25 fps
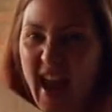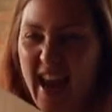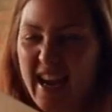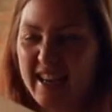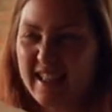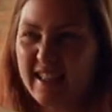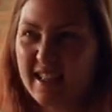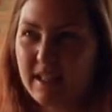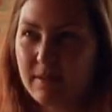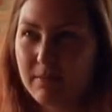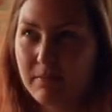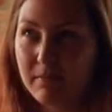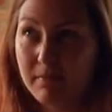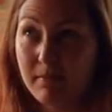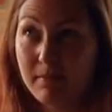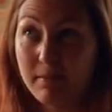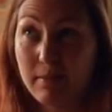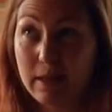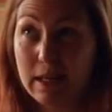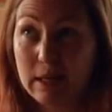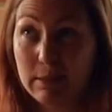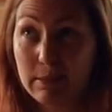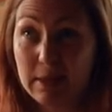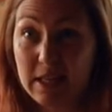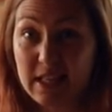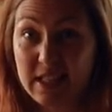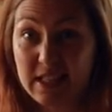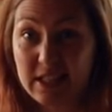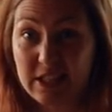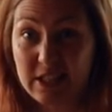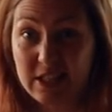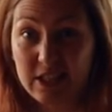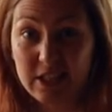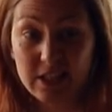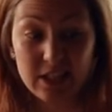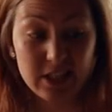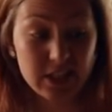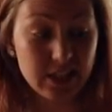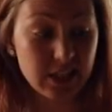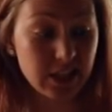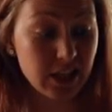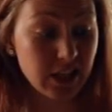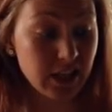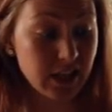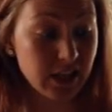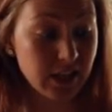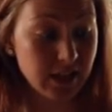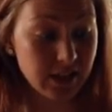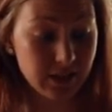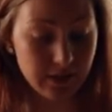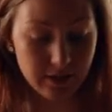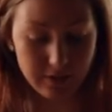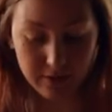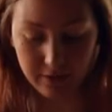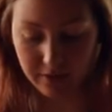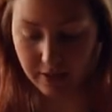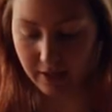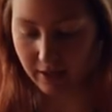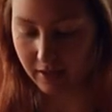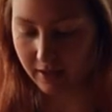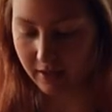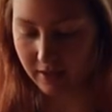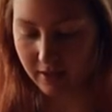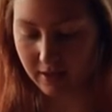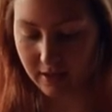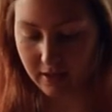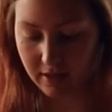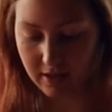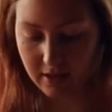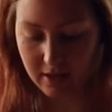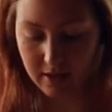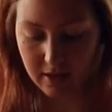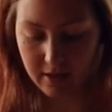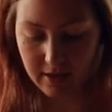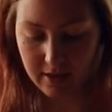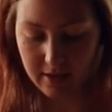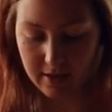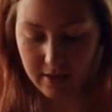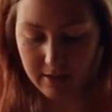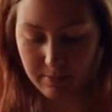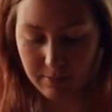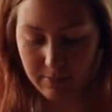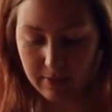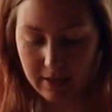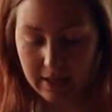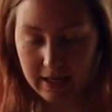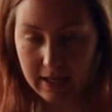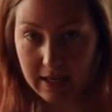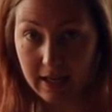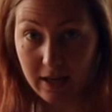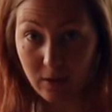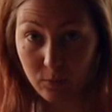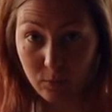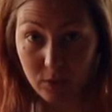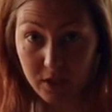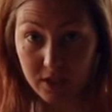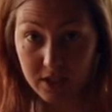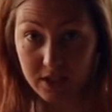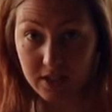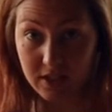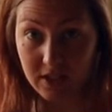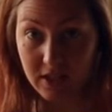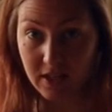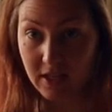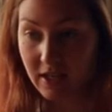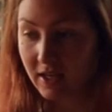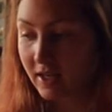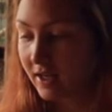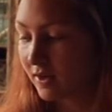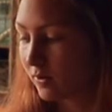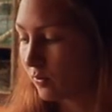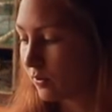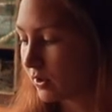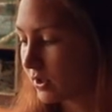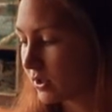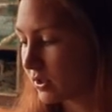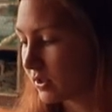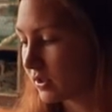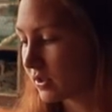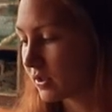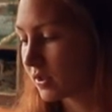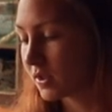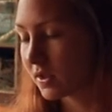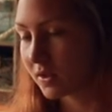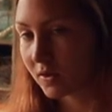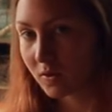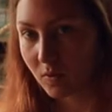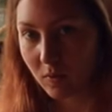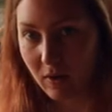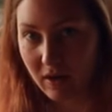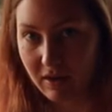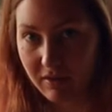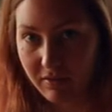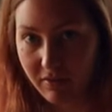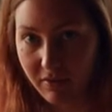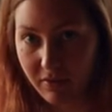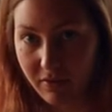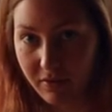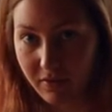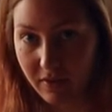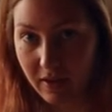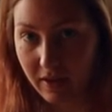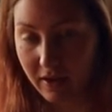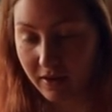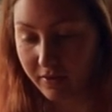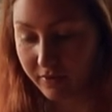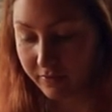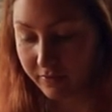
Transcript: 8 millimeter thick uh, plywood, which is quite thick